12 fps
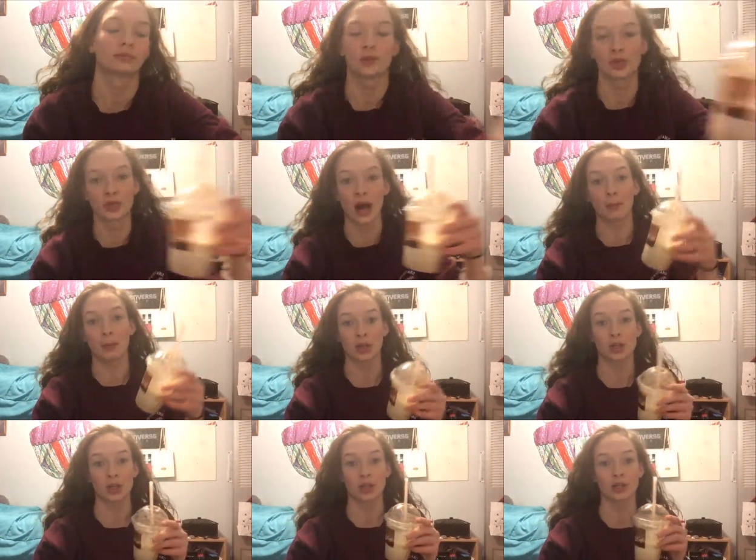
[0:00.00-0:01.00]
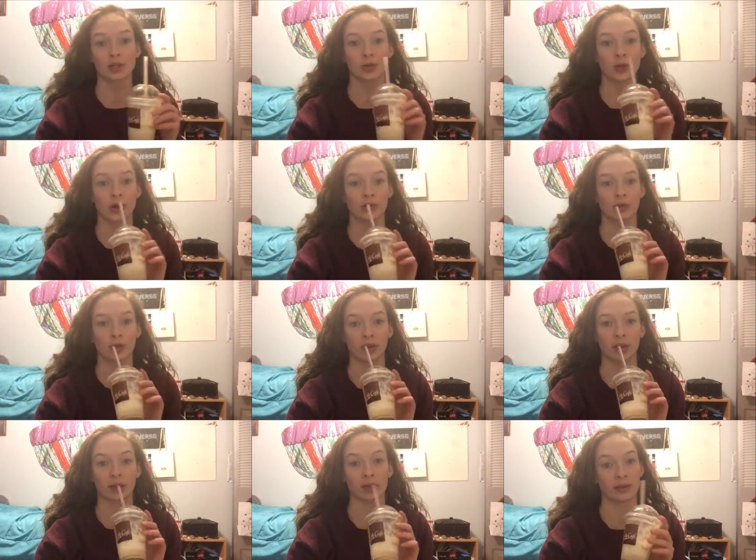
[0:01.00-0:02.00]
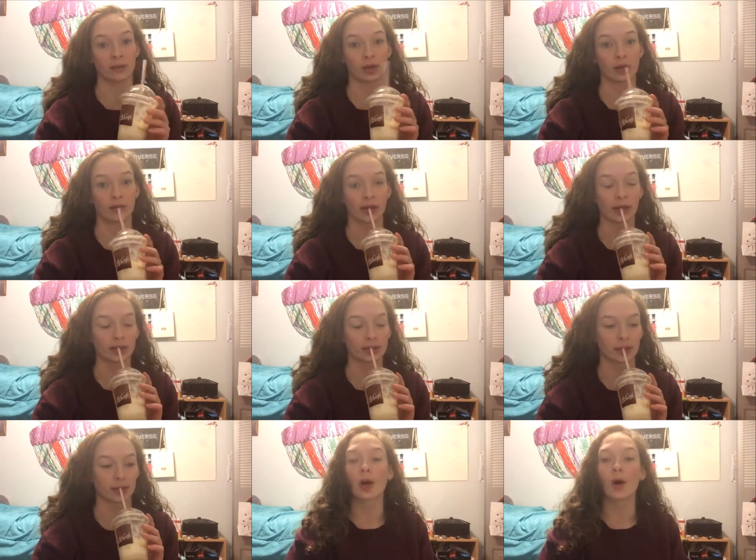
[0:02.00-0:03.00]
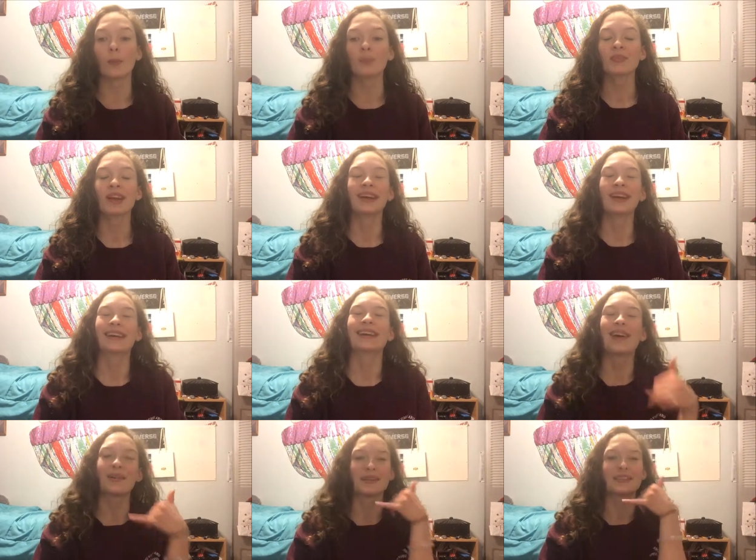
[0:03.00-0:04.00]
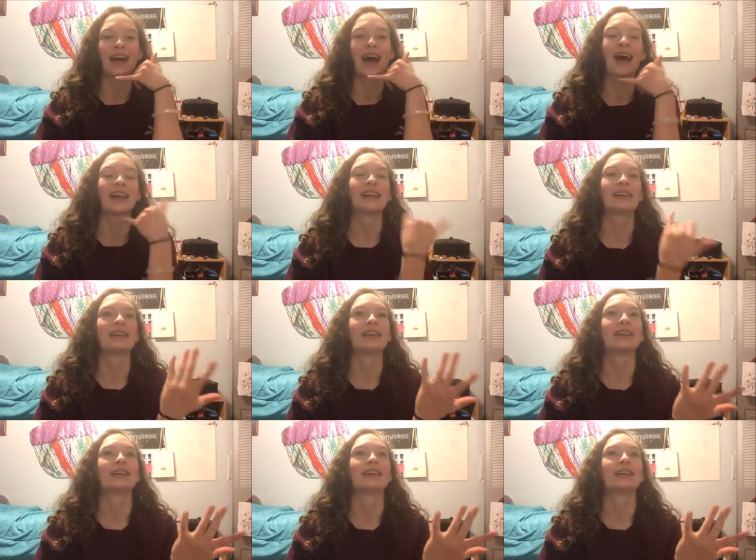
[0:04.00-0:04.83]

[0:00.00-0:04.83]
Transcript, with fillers: there's not much he can do other than give me advice. So, call my dad, and,